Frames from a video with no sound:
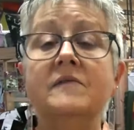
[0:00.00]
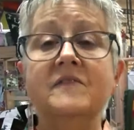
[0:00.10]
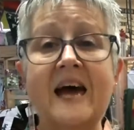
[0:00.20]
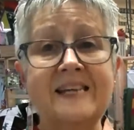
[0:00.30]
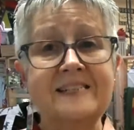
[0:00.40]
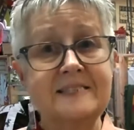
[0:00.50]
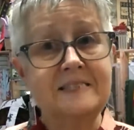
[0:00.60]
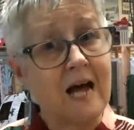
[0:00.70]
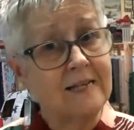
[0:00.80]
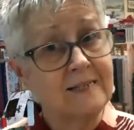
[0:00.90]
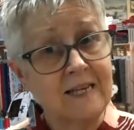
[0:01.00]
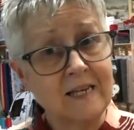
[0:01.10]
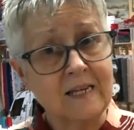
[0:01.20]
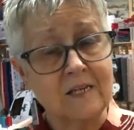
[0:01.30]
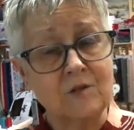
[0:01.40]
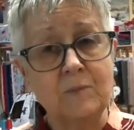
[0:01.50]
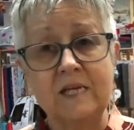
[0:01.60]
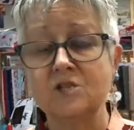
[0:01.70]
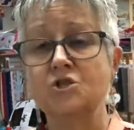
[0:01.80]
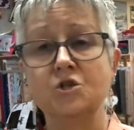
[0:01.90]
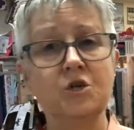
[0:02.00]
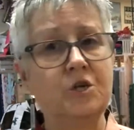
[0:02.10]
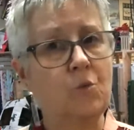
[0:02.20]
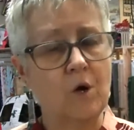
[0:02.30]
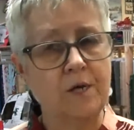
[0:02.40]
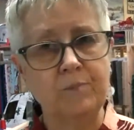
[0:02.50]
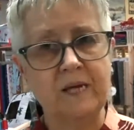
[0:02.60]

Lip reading: That is not kitted because you're going to want to